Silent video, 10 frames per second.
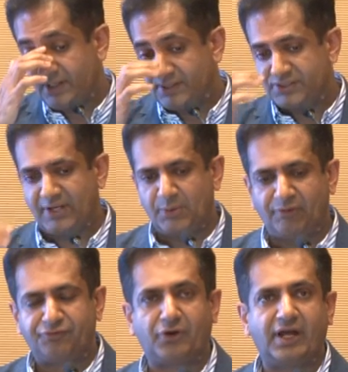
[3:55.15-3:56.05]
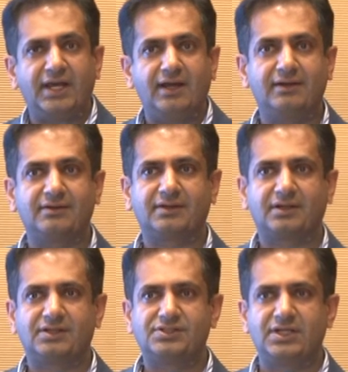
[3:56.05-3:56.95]
So anyone for A?
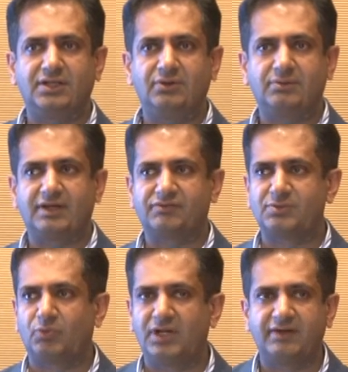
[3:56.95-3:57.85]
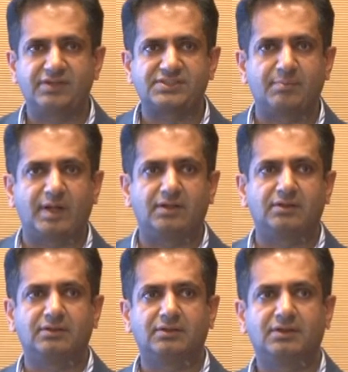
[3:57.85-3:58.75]
Continue, give some more
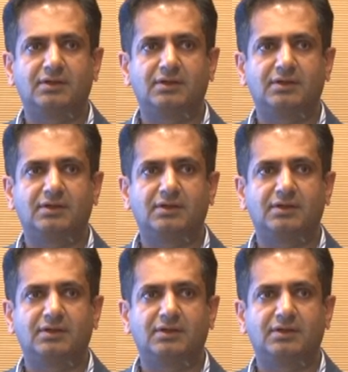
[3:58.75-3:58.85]
levocemendin.